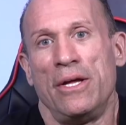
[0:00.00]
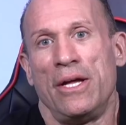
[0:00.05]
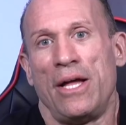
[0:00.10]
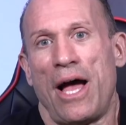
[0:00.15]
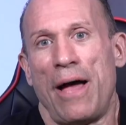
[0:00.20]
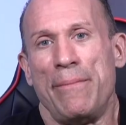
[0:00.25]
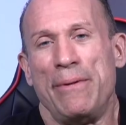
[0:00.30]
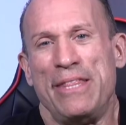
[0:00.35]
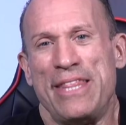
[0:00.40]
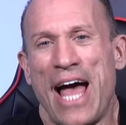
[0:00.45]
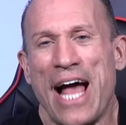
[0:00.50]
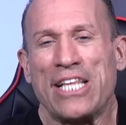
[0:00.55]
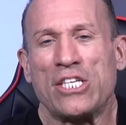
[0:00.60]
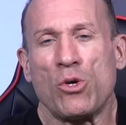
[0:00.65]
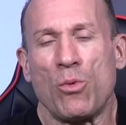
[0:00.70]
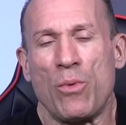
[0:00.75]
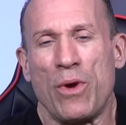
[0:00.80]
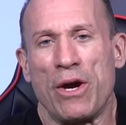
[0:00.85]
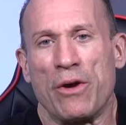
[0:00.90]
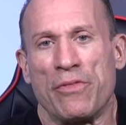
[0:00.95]
I mean, that's a
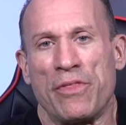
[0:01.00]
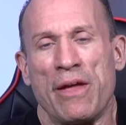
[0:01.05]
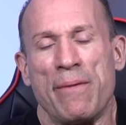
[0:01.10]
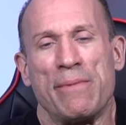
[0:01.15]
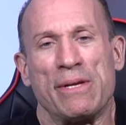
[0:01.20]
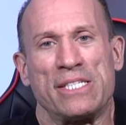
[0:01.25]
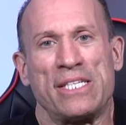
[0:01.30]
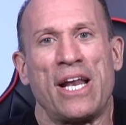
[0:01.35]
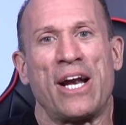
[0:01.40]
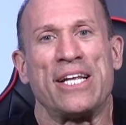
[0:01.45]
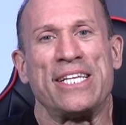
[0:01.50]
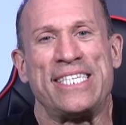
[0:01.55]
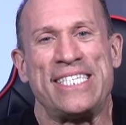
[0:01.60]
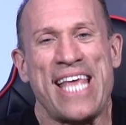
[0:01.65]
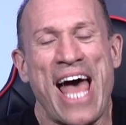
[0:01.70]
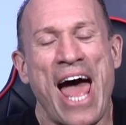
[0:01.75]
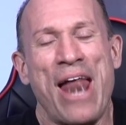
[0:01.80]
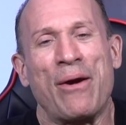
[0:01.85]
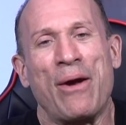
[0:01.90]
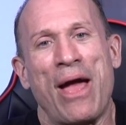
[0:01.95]
weird thing, because then on
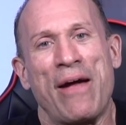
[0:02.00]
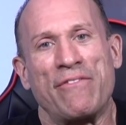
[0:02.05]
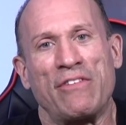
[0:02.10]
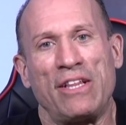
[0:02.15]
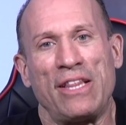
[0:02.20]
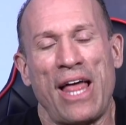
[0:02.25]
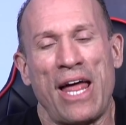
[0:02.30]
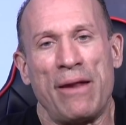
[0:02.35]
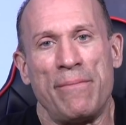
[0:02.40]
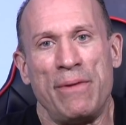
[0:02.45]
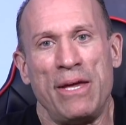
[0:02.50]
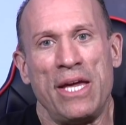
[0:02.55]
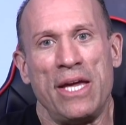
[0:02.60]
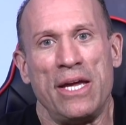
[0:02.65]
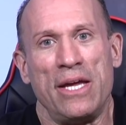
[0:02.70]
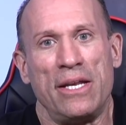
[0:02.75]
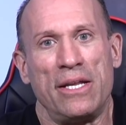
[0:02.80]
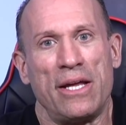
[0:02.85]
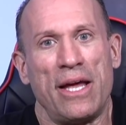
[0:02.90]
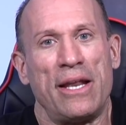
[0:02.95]
Saturday I have to let him
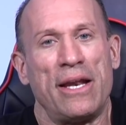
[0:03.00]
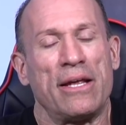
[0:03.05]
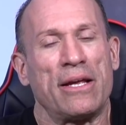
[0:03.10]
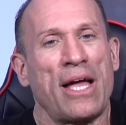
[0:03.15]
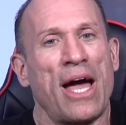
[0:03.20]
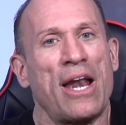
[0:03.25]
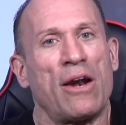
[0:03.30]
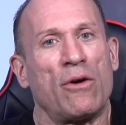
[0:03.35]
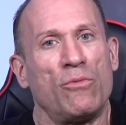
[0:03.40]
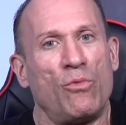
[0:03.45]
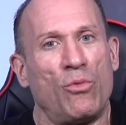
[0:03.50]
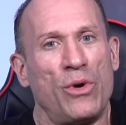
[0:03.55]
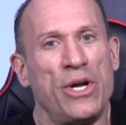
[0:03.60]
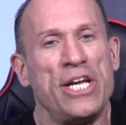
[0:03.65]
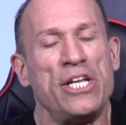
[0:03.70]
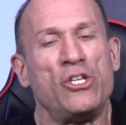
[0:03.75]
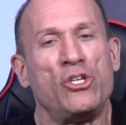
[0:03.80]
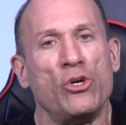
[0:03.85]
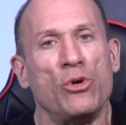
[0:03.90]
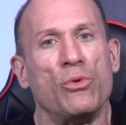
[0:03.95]
eat and kind of
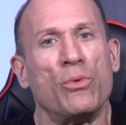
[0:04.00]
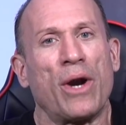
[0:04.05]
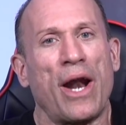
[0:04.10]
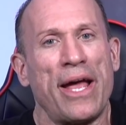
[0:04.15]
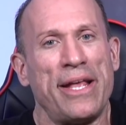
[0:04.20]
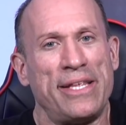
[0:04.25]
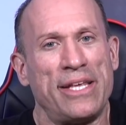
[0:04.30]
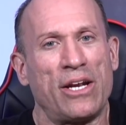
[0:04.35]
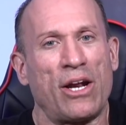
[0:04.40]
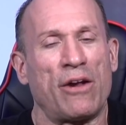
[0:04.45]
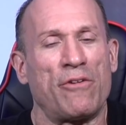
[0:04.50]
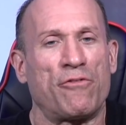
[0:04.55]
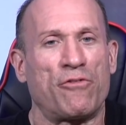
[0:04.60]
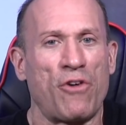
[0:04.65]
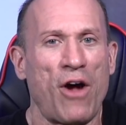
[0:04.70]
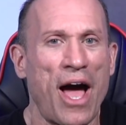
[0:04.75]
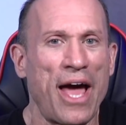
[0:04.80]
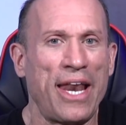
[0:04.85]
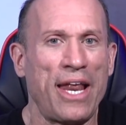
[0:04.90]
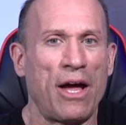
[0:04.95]
redo what I did on
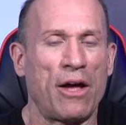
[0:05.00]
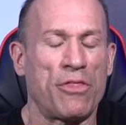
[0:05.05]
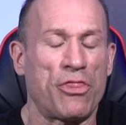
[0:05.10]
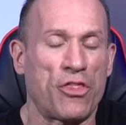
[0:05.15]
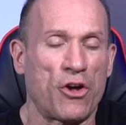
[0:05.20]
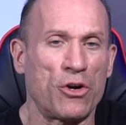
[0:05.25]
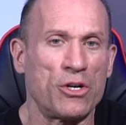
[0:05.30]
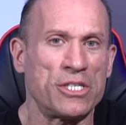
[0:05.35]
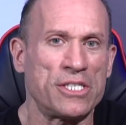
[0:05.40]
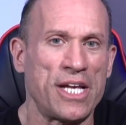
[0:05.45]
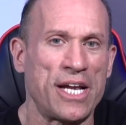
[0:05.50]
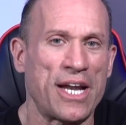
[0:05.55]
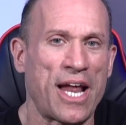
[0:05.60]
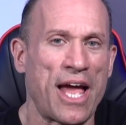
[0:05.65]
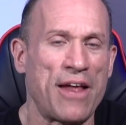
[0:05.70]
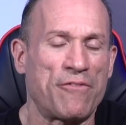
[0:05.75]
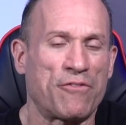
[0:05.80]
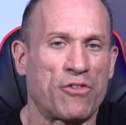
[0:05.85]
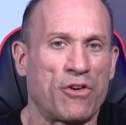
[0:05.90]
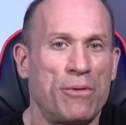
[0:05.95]
Thursday
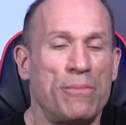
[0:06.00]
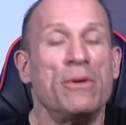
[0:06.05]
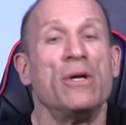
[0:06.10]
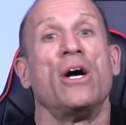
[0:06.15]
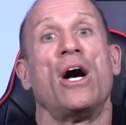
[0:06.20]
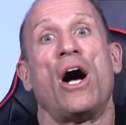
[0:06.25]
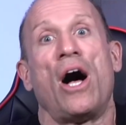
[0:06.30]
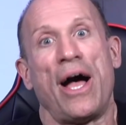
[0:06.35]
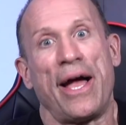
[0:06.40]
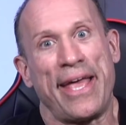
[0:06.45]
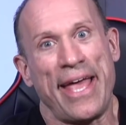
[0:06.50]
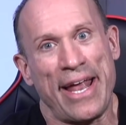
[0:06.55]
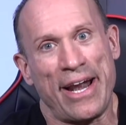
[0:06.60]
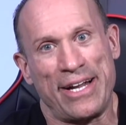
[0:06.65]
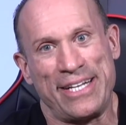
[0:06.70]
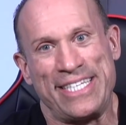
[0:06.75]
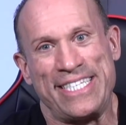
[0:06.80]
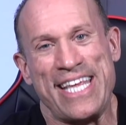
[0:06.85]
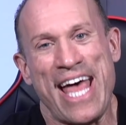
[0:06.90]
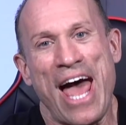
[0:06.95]
night for him, again
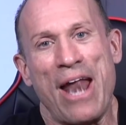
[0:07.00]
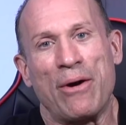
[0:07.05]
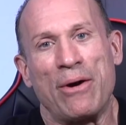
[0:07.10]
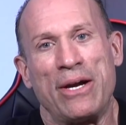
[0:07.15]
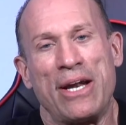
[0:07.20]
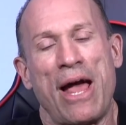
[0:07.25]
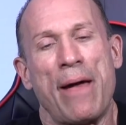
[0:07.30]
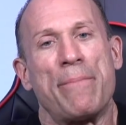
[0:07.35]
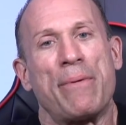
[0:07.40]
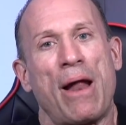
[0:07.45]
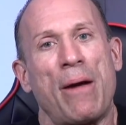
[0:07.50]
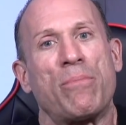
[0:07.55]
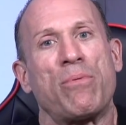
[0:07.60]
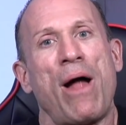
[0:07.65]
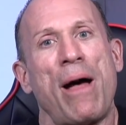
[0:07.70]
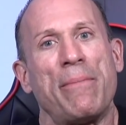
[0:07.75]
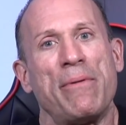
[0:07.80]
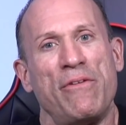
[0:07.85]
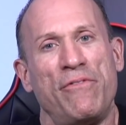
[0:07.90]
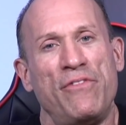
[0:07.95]
on Saturday night, but I'll
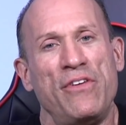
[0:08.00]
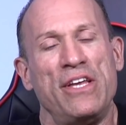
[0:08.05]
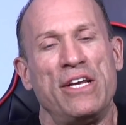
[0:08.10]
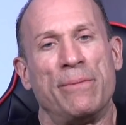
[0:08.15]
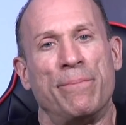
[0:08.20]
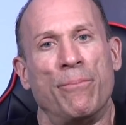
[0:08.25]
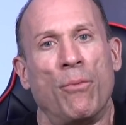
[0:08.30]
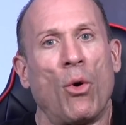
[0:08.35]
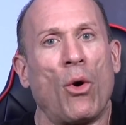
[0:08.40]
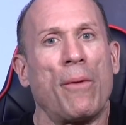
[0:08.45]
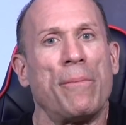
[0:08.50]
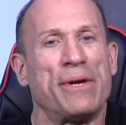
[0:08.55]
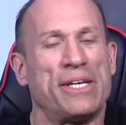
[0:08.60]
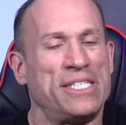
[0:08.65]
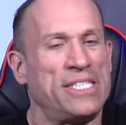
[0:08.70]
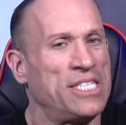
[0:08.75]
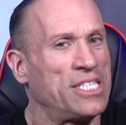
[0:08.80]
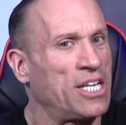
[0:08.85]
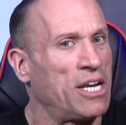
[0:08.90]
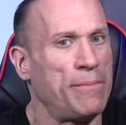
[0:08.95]
probably feed him more
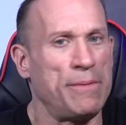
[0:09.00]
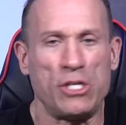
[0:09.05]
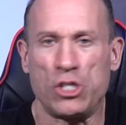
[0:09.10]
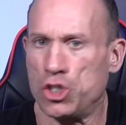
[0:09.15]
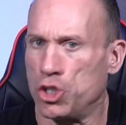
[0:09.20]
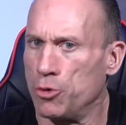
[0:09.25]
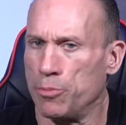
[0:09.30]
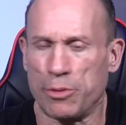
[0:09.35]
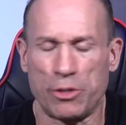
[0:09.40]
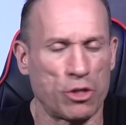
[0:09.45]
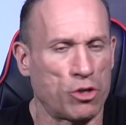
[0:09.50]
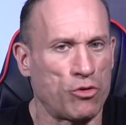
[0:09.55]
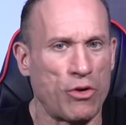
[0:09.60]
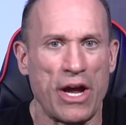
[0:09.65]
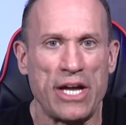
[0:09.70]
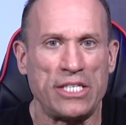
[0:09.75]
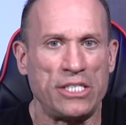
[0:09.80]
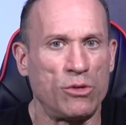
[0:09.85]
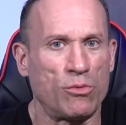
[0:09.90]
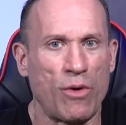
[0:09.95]
because he's gonna be super
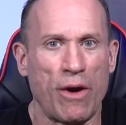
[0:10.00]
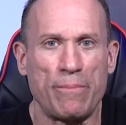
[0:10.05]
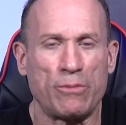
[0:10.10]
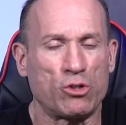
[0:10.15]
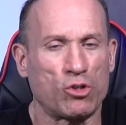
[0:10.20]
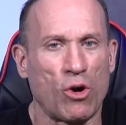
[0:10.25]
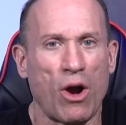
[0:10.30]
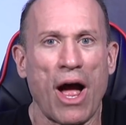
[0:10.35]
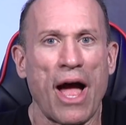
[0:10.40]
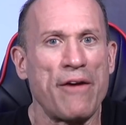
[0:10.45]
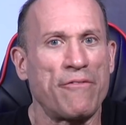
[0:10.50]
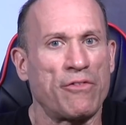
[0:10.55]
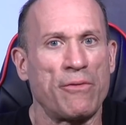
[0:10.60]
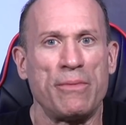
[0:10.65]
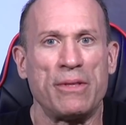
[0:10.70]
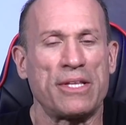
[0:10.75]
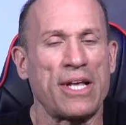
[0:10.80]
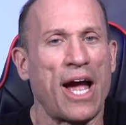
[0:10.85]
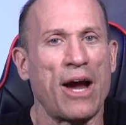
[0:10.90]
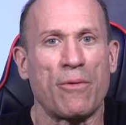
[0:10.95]
crazy ripped dry
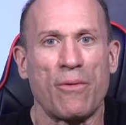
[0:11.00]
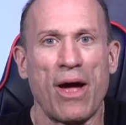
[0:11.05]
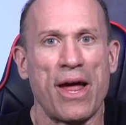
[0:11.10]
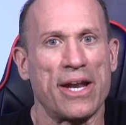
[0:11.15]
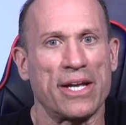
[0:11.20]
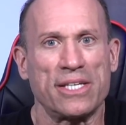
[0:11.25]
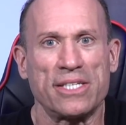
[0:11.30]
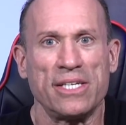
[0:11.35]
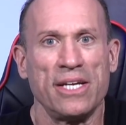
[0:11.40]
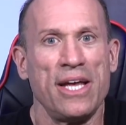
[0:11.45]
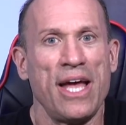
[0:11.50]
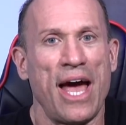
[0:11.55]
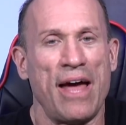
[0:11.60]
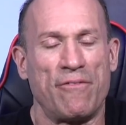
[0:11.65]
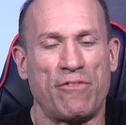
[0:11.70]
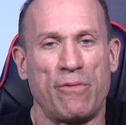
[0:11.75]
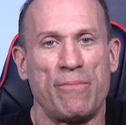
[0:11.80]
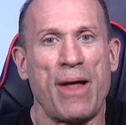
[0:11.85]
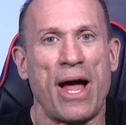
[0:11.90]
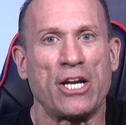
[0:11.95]
from the diuretics
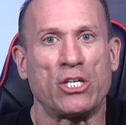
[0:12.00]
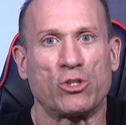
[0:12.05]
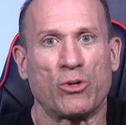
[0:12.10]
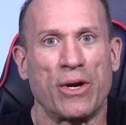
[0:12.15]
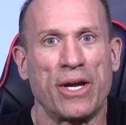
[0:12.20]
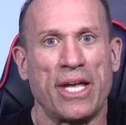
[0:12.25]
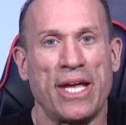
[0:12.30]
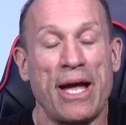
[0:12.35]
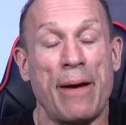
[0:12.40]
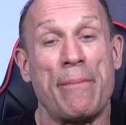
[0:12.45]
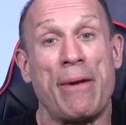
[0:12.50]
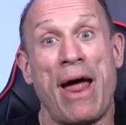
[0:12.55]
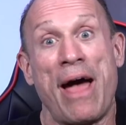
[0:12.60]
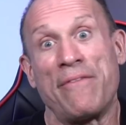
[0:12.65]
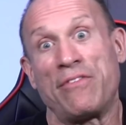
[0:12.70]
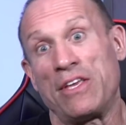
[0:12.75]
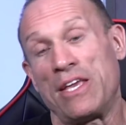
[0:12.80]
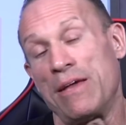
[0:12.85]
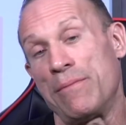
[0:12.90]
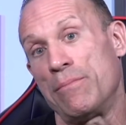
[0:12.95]
and from not drinking. I'm gonna
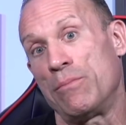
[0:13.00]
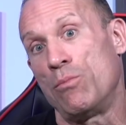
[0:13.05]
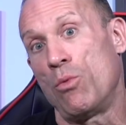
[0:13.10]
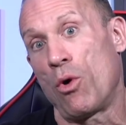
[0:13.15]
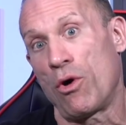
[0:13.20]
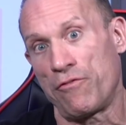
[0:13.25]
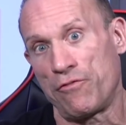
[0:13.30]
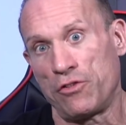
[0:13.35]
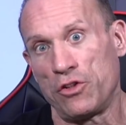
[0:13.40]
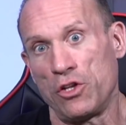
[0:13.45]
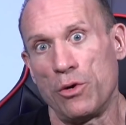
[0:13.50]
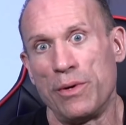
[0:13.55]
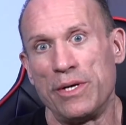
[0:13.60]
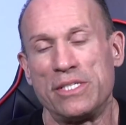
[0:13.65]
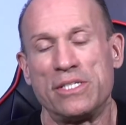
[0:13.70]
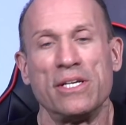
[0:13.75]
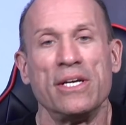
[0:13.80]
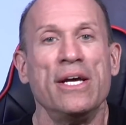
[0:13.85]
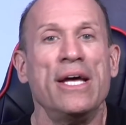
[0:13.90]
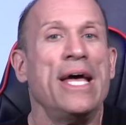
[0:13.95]
have to give him more
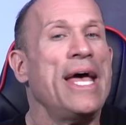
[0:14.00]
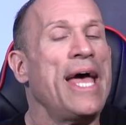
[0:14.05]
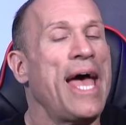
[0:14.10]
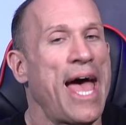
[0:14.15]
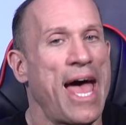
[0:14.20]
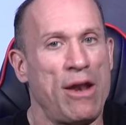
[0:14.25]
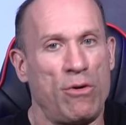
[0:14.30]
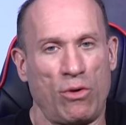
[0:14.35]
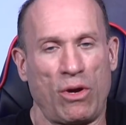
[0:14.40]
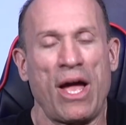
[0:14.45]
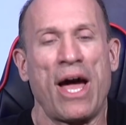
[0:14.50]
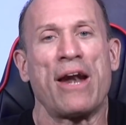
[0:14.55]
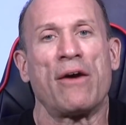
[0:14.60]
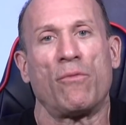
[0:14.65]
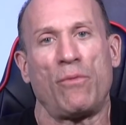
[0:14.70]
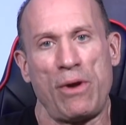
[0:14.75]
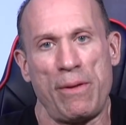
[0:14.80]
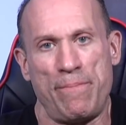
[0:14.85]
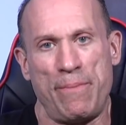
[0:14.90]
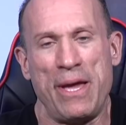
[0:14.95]
fluids and kind
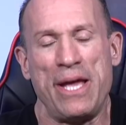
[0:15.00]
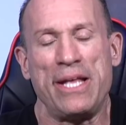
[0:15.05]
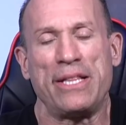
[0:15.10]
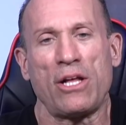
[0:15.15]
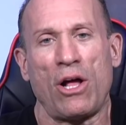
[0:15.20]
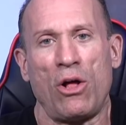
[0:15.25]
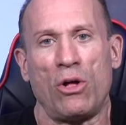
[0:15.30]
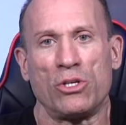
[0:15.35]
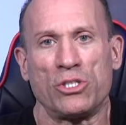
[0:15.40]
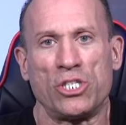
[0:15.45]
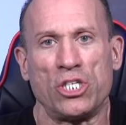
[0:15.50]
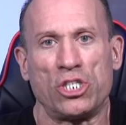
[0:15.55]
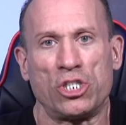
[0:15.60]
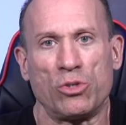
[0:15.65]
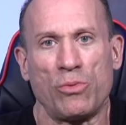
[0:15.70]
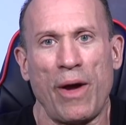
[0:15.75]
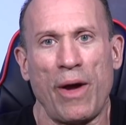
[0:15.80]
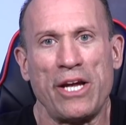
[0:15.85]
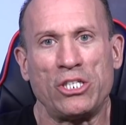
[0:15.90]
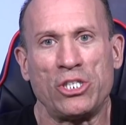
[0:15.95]
of repeat the whole
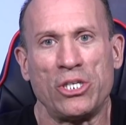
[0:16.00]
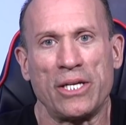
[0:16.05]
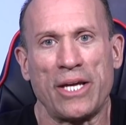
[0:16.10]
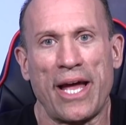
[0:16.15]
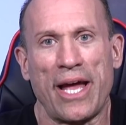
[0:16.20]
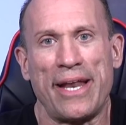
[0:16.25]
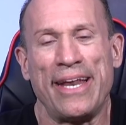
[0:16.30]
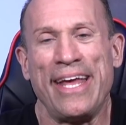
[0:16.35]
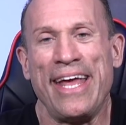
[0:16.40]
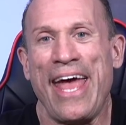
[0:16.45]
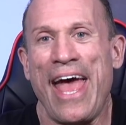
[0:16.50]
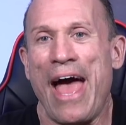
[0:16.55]
situation again.